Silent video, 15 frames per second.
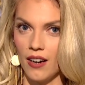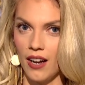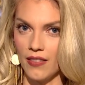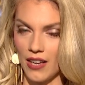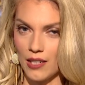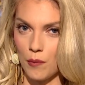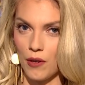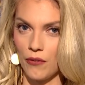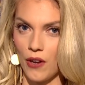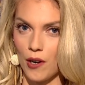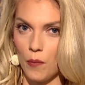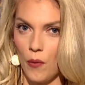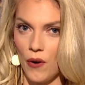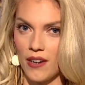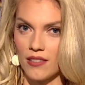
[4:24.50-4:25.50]
And that's my final
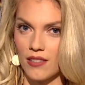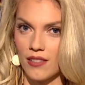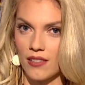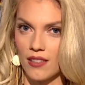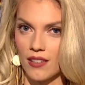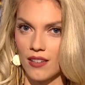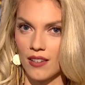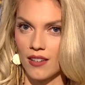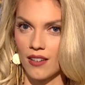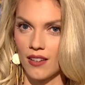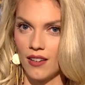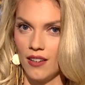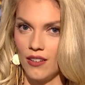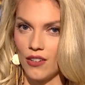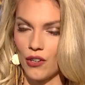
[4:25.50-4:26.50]
point.
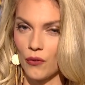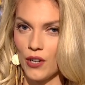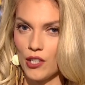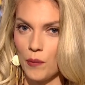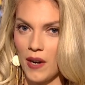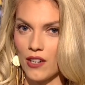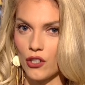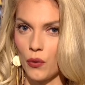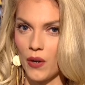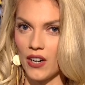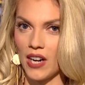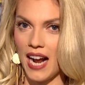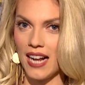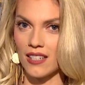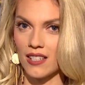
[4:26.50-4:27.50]
You can reach me on
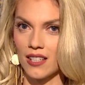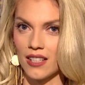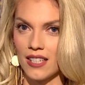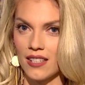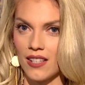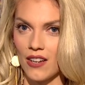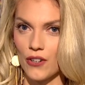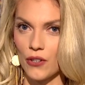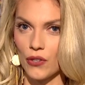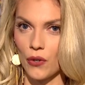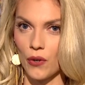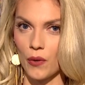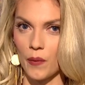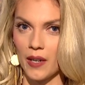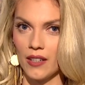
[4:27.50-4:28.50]
Twitter at
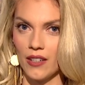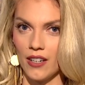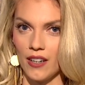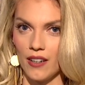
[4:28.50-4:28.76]
Liz_Wheeler.